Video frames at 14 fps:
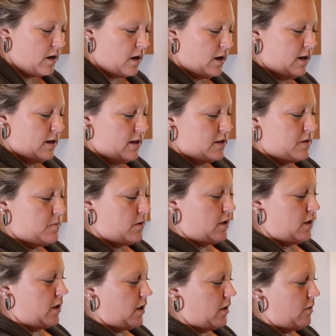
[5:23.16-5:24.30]
Alright, next we're
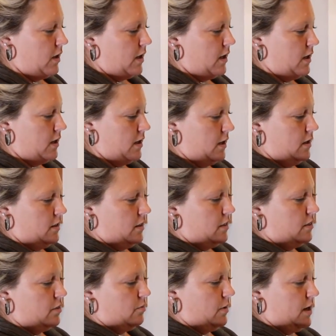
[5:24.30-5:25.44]
going to go ahead and
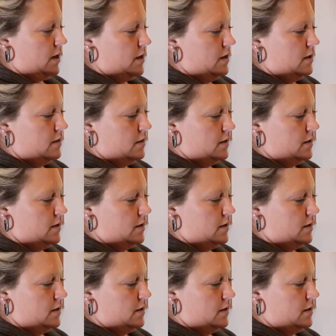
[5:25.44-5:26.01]
thread